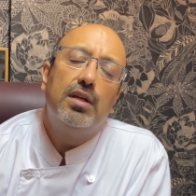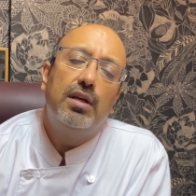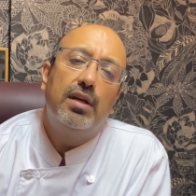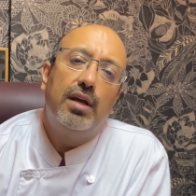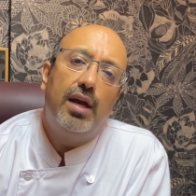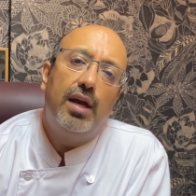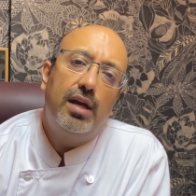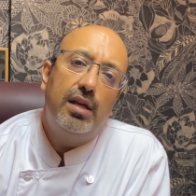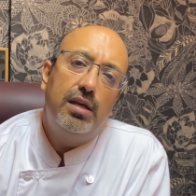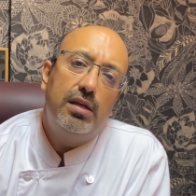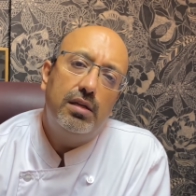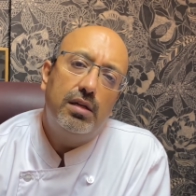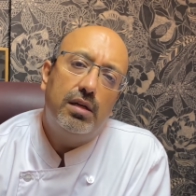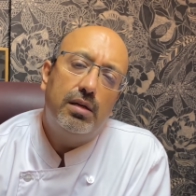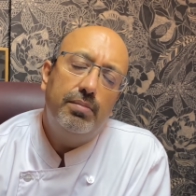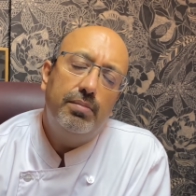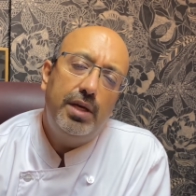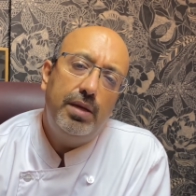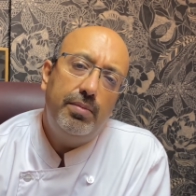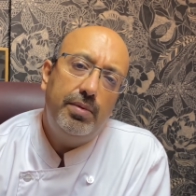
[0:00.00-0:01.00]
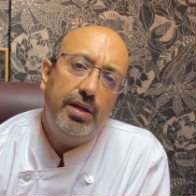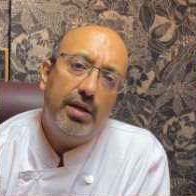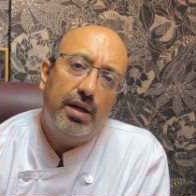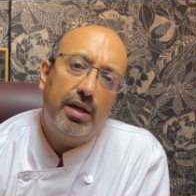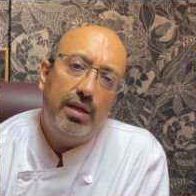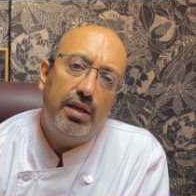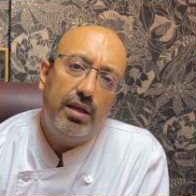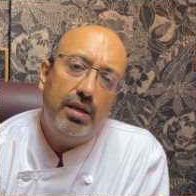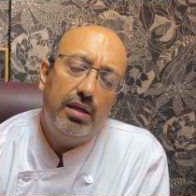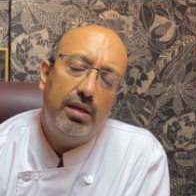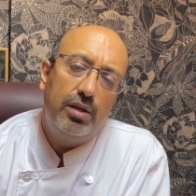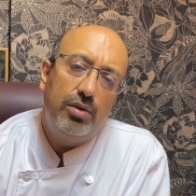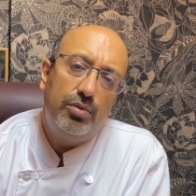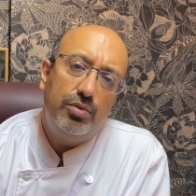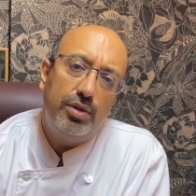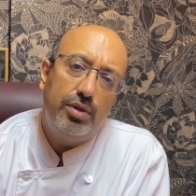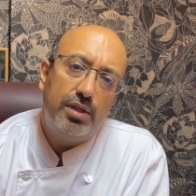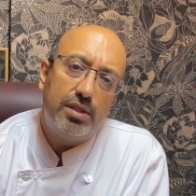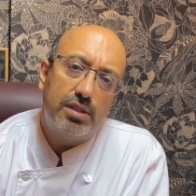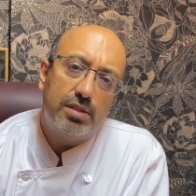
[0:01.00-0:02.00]
and uh, maybe I'll
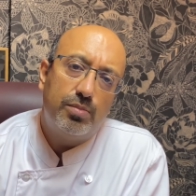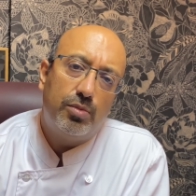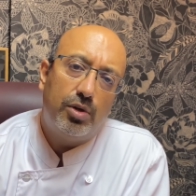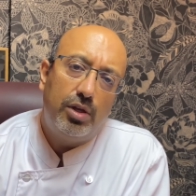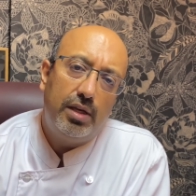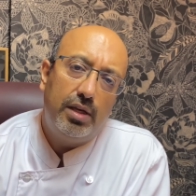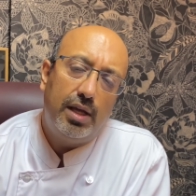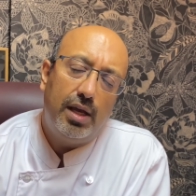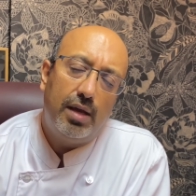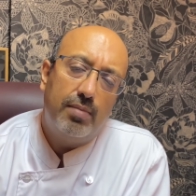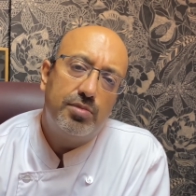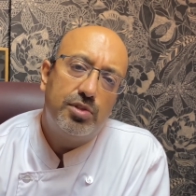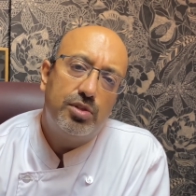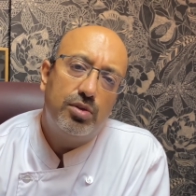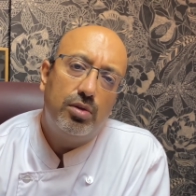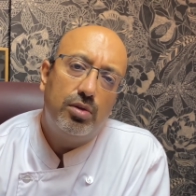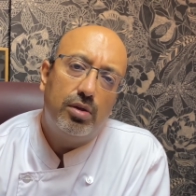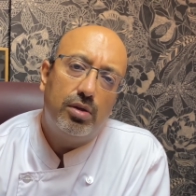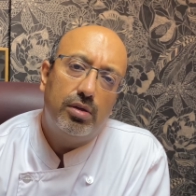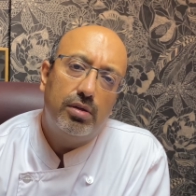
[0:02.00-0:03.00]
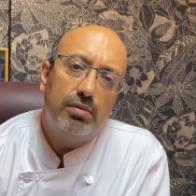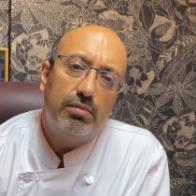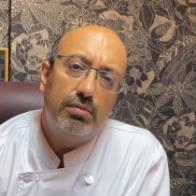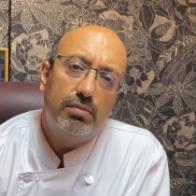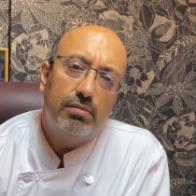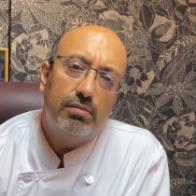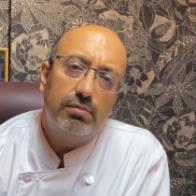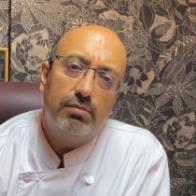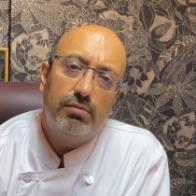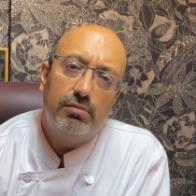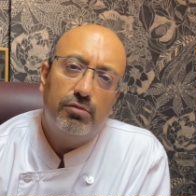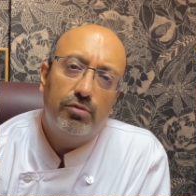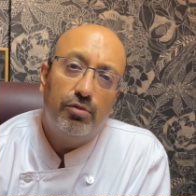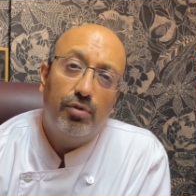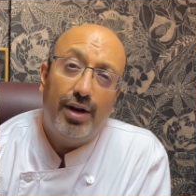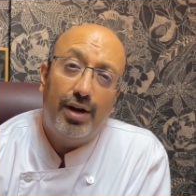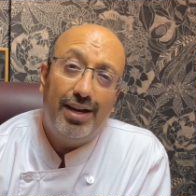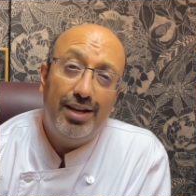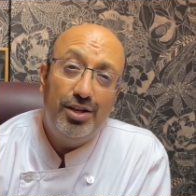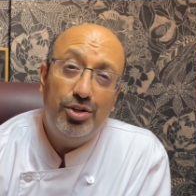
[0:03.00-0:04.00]
include a small capsule on
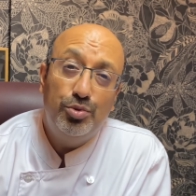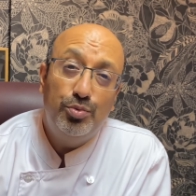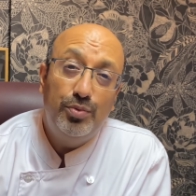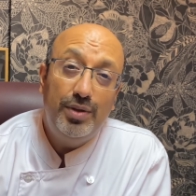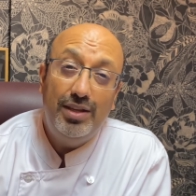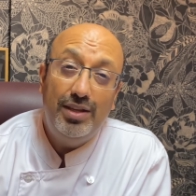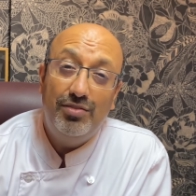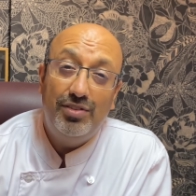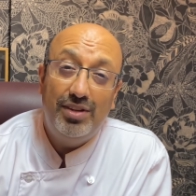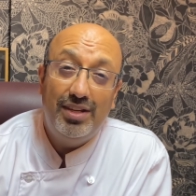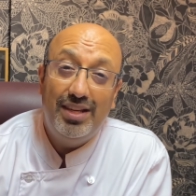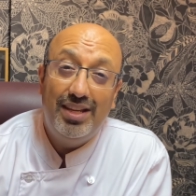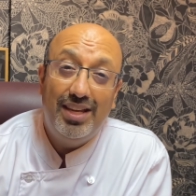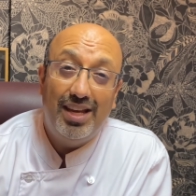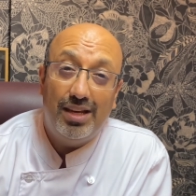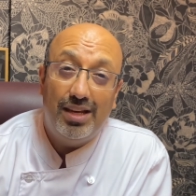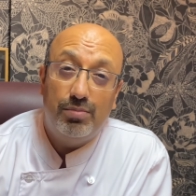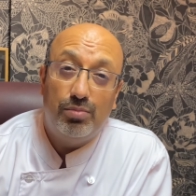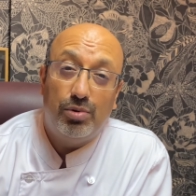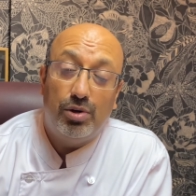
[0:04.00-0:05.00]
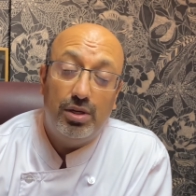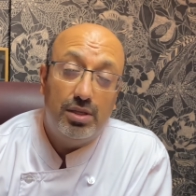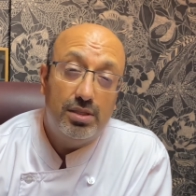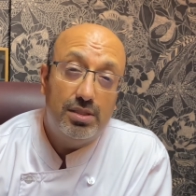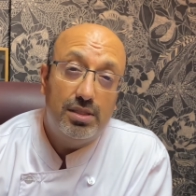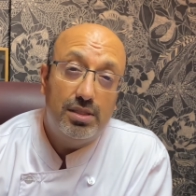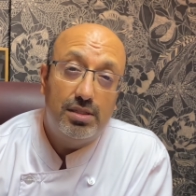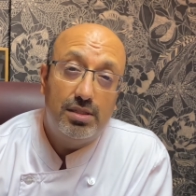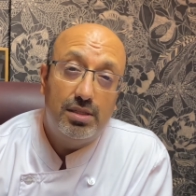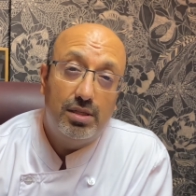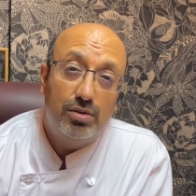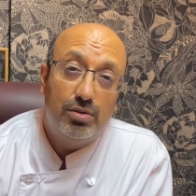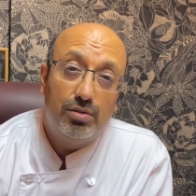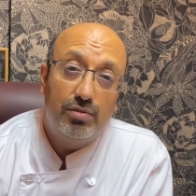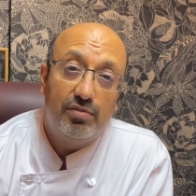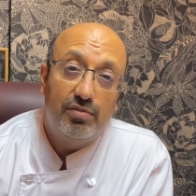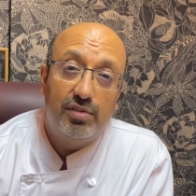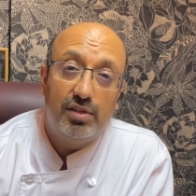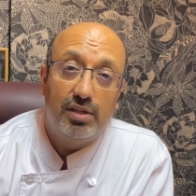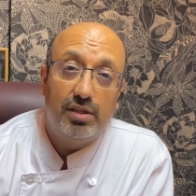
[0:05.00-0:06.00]
why do we even get polycystic
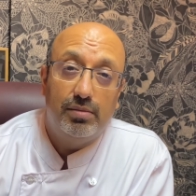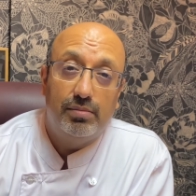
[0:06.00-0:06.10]
ovary.